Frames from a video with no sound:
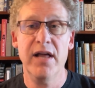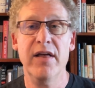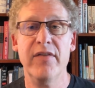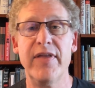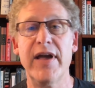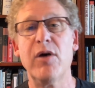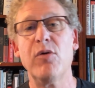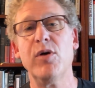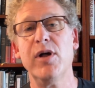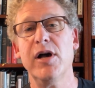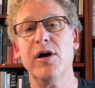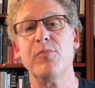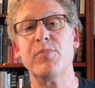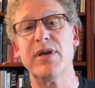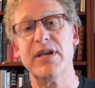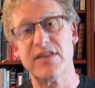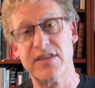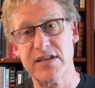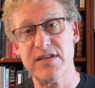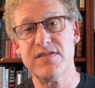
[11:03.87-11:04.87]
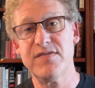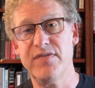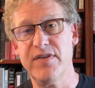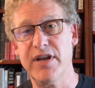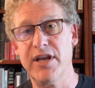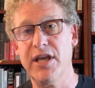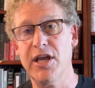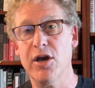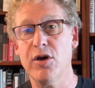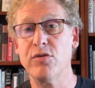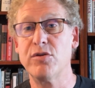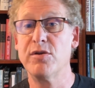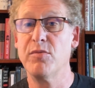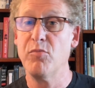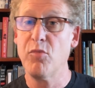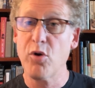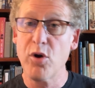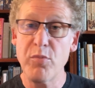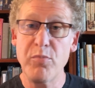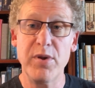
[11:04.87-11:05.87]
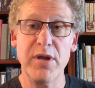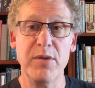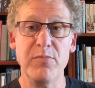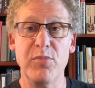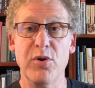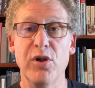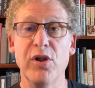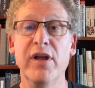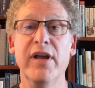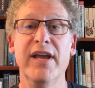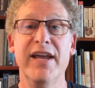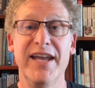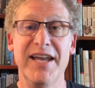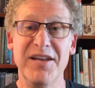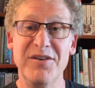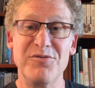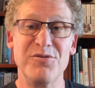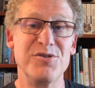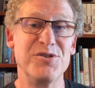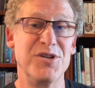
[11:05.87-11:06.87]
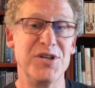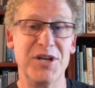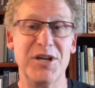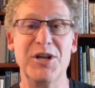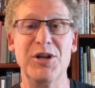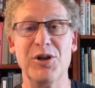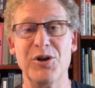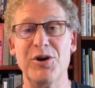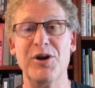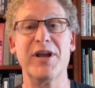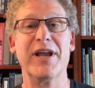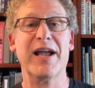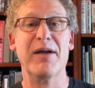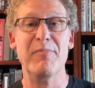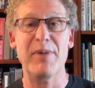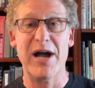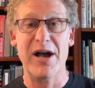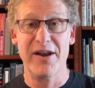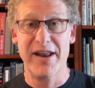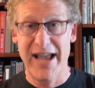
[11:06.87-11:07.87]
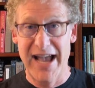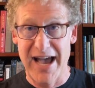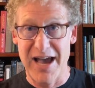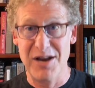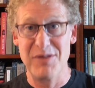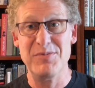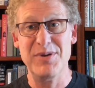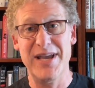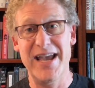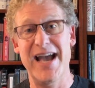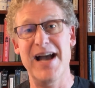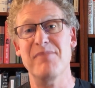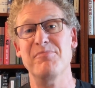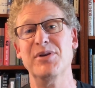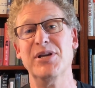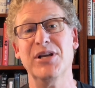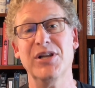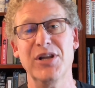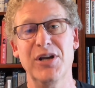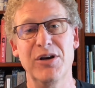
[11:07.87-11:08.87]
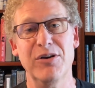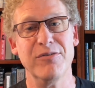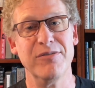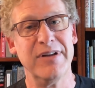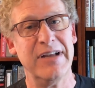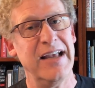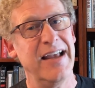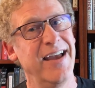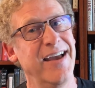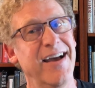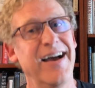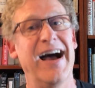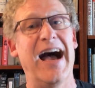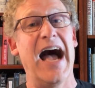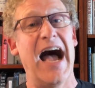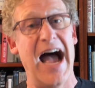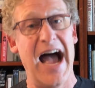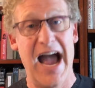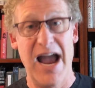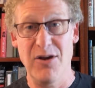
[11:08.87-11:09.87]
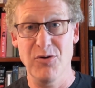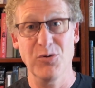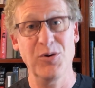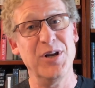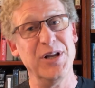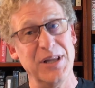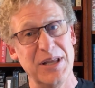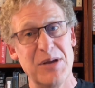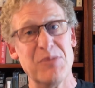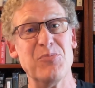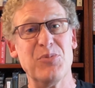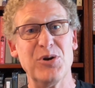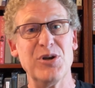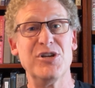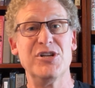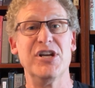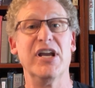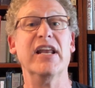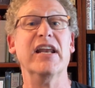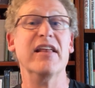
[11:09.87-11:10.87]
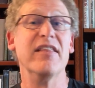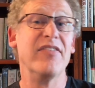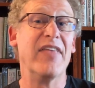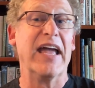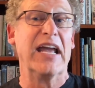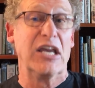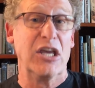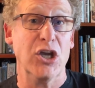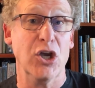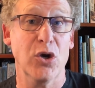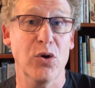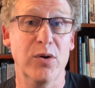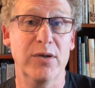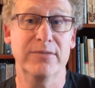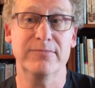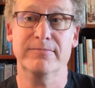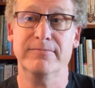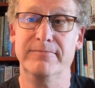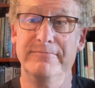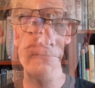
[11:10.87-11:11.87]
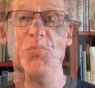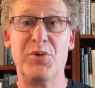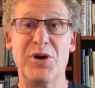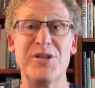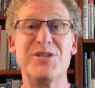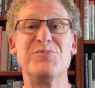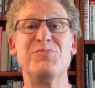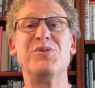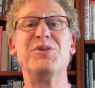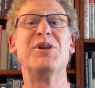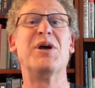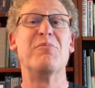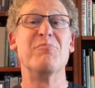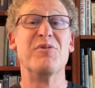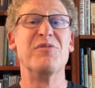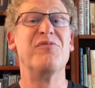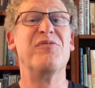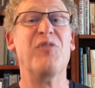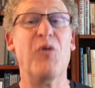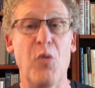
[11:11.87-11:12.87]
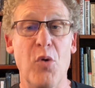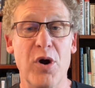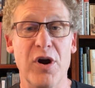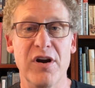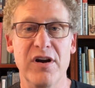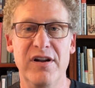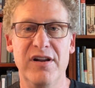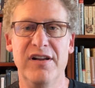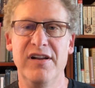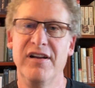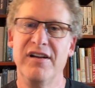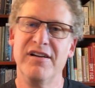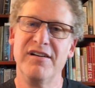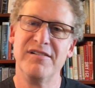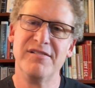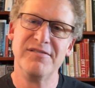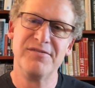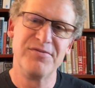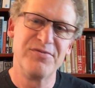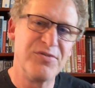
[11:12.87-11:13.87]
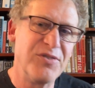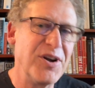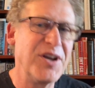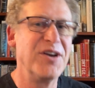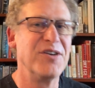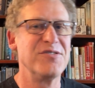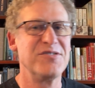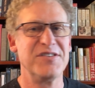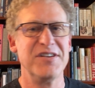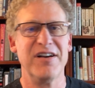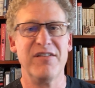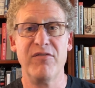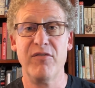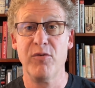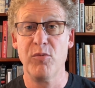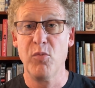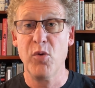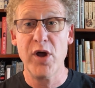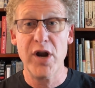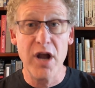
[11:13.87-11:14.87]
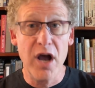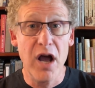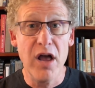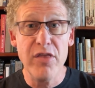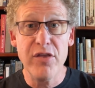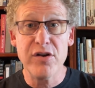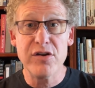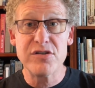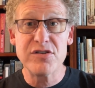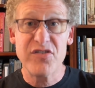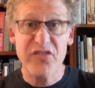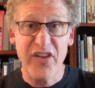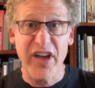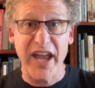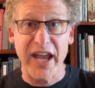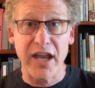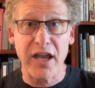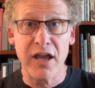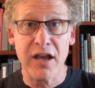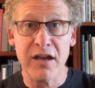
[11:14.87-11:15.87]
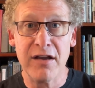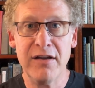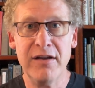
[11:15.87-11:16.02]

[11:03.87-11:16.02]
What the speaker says: That will help get this video to more people interested in learning about how to be happy alone. I really appreciate it. Thank you. Principle number 4, free yourself from what others think.